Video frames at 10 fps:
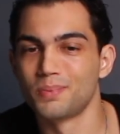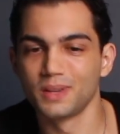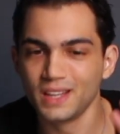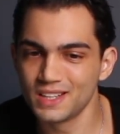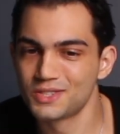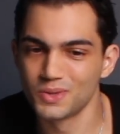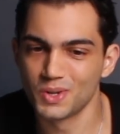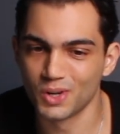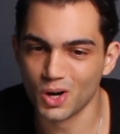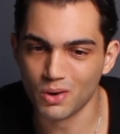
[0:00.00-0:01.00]
please do
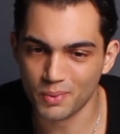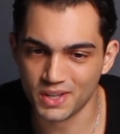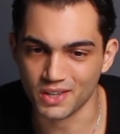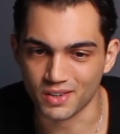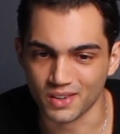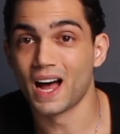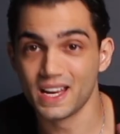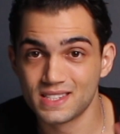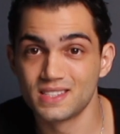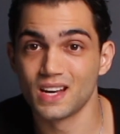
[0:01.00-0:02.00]
not go up here.
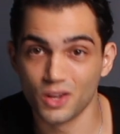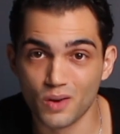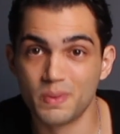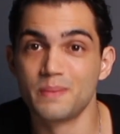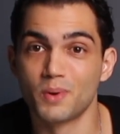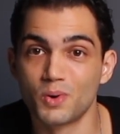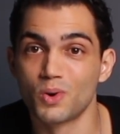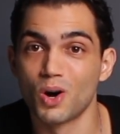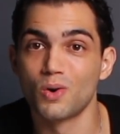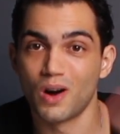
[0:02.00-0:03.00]
I see a lot of people who
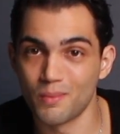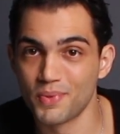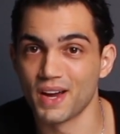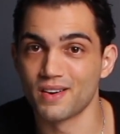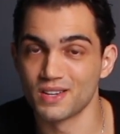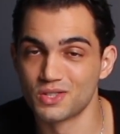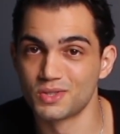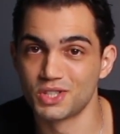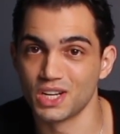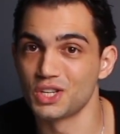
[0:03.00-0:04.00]
go up there to
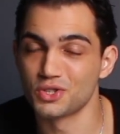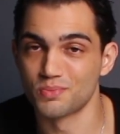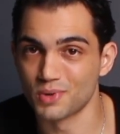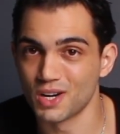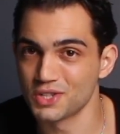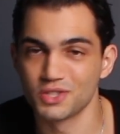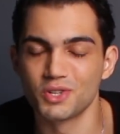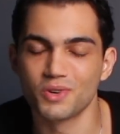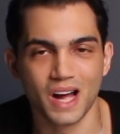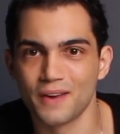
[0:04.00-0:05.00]
change the brush.
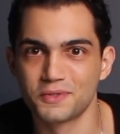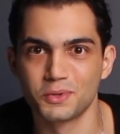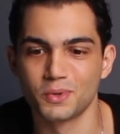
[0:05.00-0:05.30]
You don't have to do